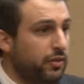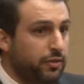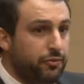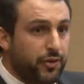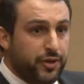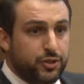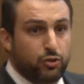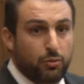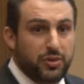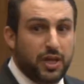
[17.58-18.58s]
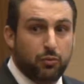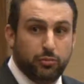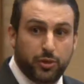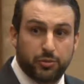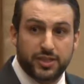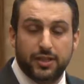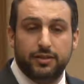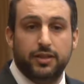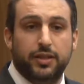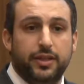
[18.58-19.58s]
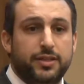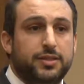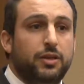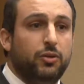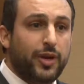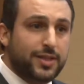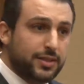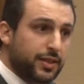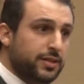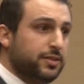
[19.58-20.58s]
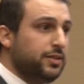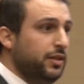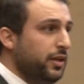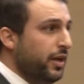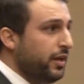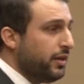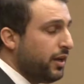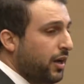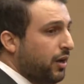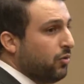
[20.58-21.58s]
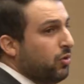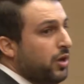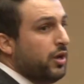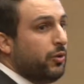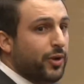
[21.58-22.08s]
The first topic that I will be presenting is residency and how